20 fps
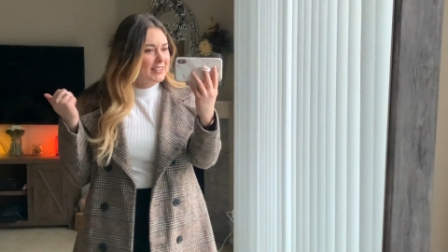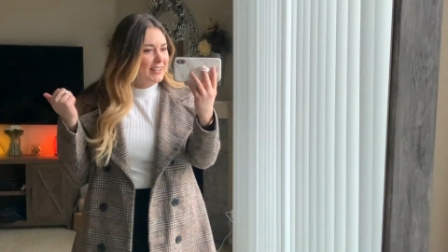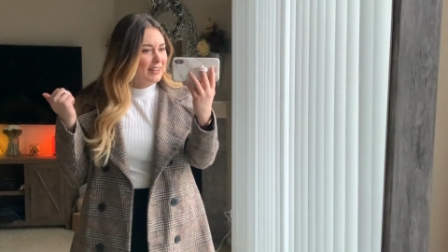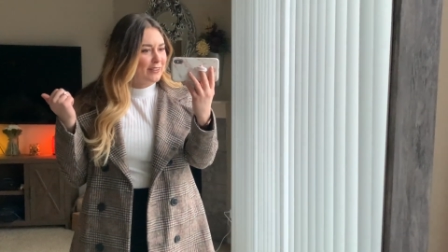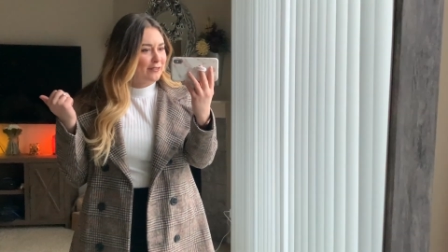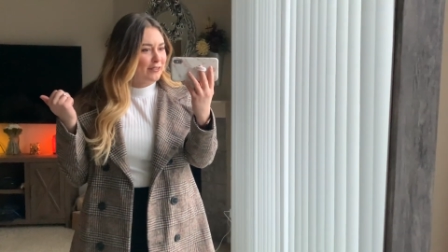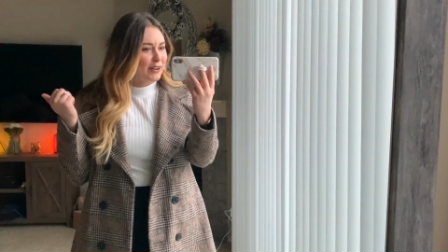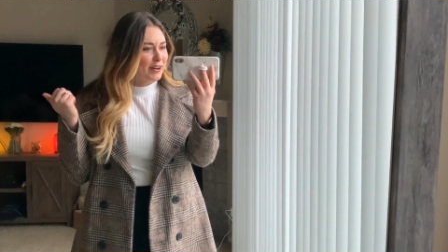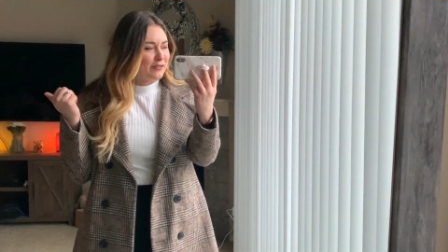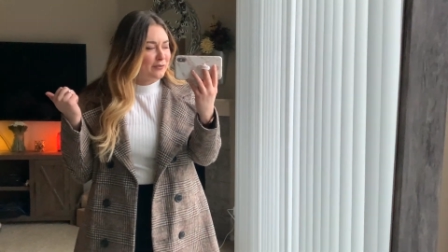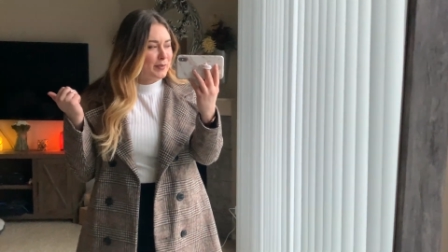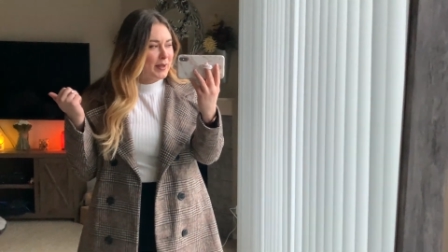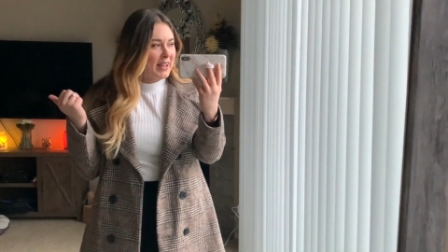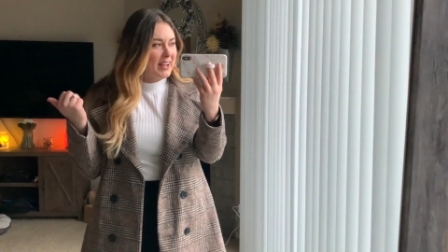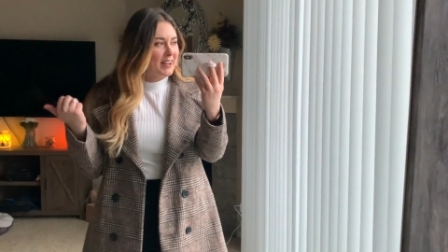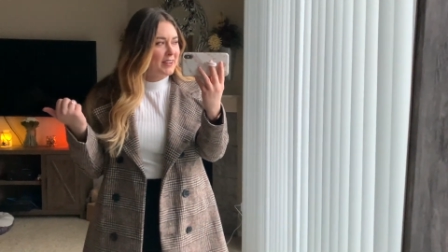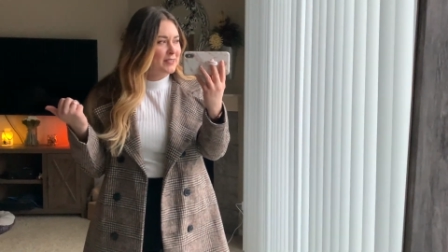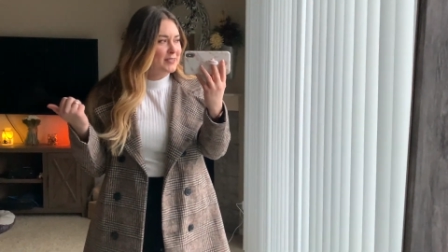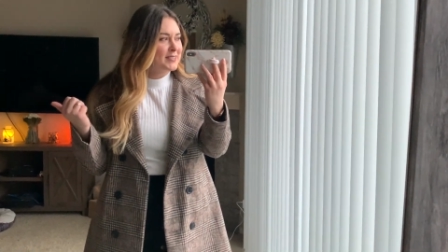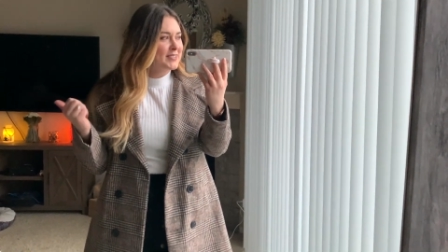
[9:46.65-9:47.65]
in front of my
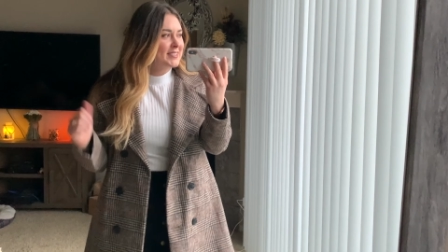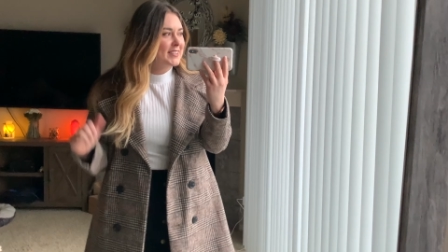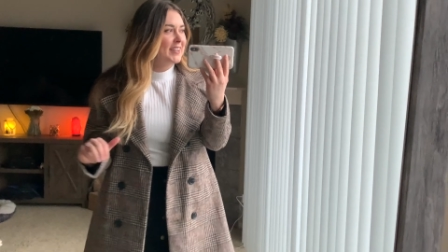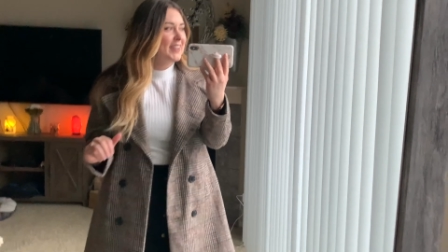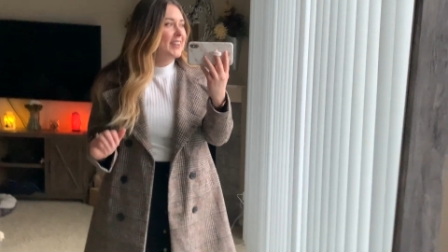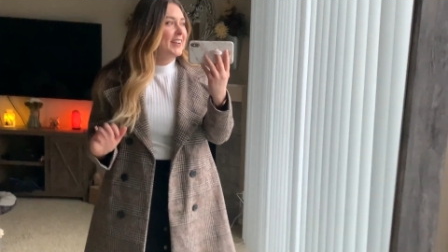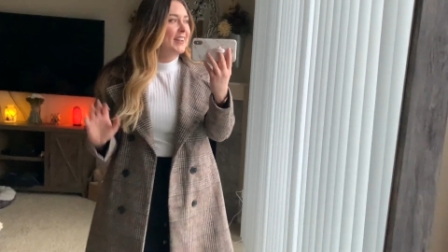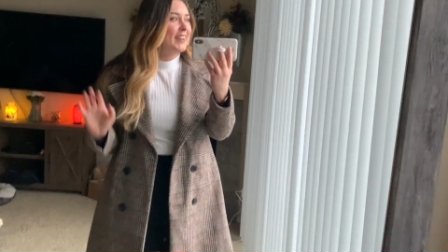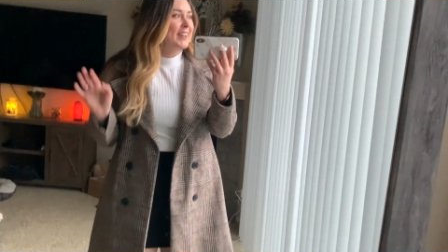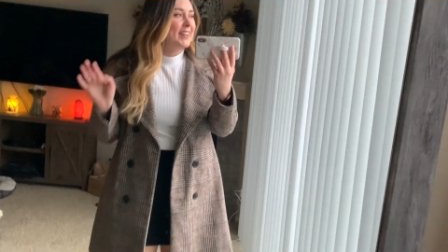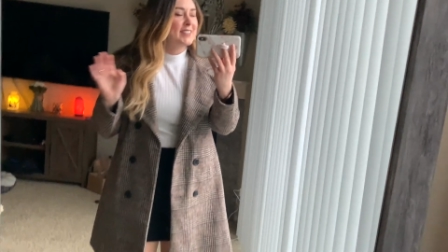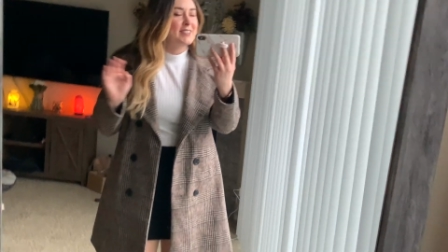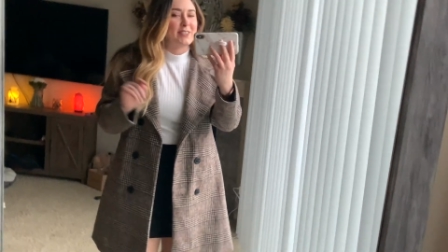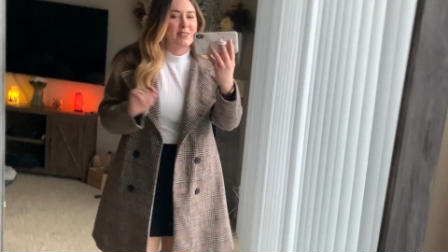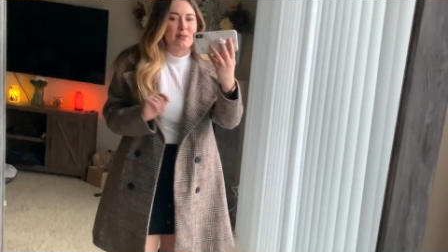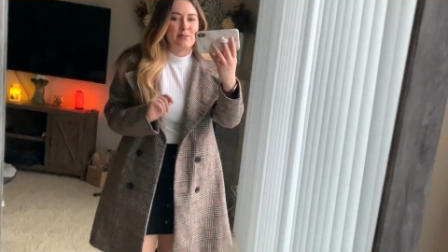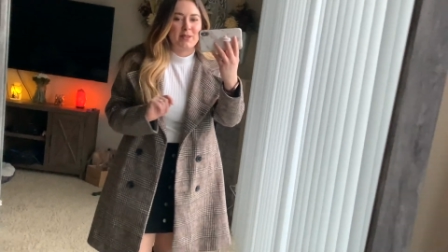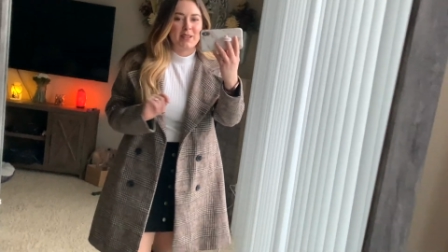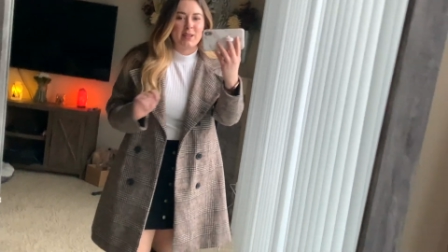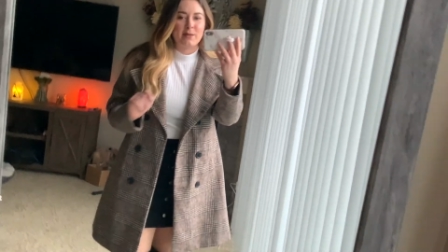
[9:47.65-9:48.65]
house, so
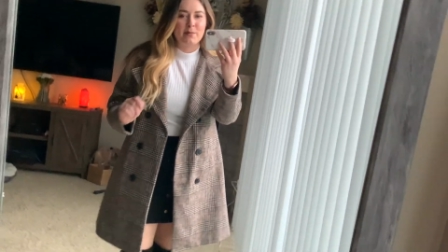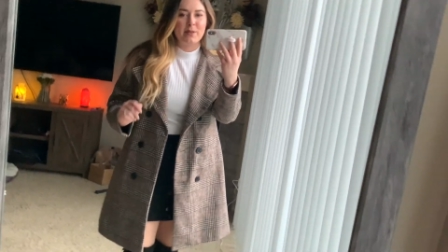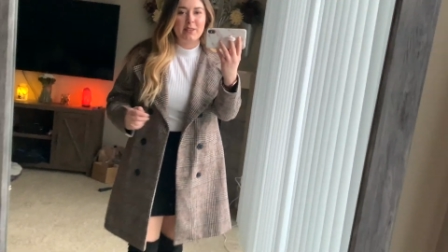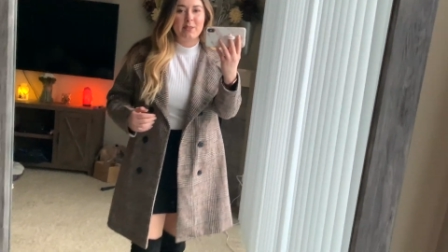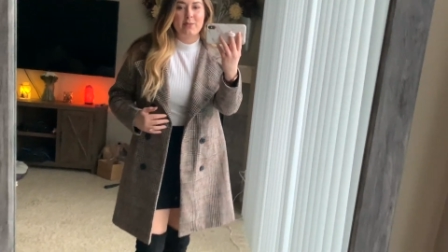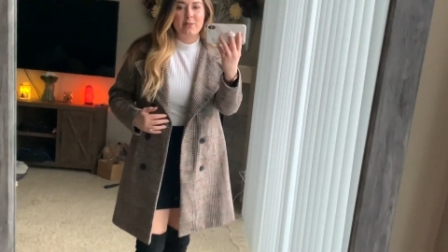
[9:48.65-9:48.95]
they're being a bit